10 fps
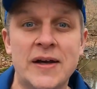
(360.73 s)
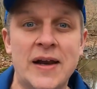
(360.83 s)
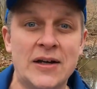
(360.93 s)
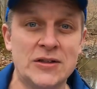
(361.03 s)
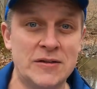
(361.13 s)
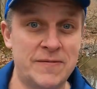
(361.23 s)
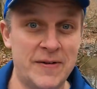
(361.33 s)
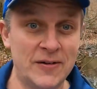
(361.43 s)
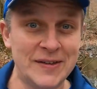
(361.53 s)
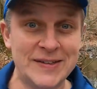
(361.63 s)
and actually
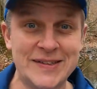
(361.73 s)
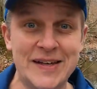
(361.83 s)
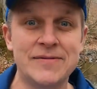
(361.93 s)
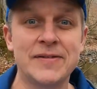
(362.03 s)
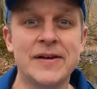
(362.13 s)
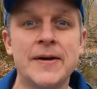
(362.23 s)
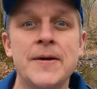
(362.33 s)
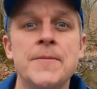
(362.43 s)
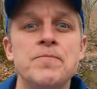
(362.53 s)
fairly safely